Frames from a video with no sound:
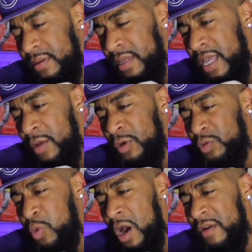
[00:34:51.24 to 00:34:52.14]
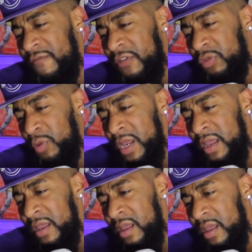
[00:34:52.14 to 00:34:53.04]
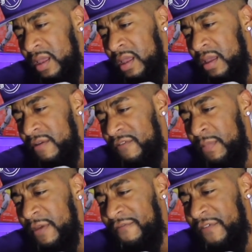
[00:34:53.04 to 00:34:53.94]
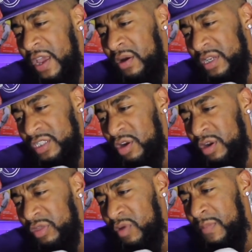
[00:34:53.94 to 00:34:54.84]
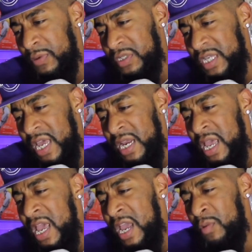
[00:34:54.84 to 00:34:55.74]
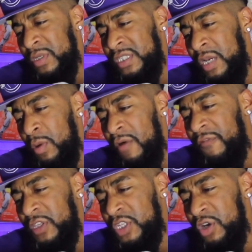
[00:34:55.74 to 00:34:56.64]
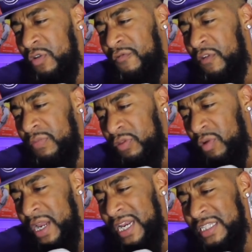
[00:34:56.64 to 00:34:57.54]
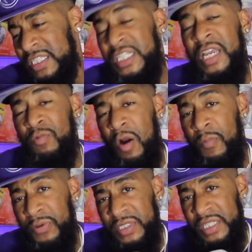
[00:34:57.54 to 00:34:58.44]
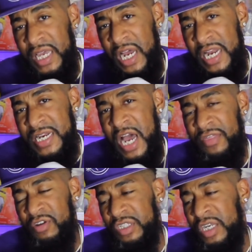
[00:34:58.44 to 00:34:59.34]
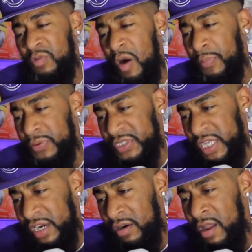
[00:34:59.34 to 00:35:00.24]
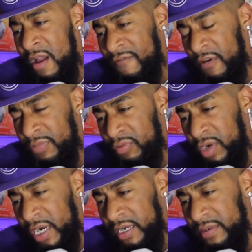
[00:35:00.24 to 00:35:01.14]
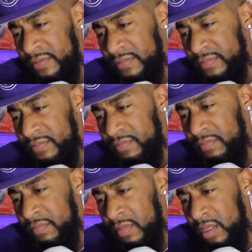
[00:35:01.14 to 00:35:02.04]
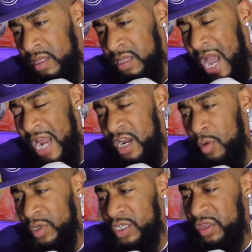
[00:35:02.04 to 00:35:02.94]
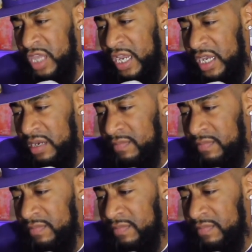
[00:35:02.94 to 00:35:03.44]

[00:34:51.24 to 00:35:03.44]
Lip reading: He was 1 for 3 from the field. That's 33%. He was 0 for 2 from 3. That's 0%. Another 0%er from 3. Now, I know what you're thinking.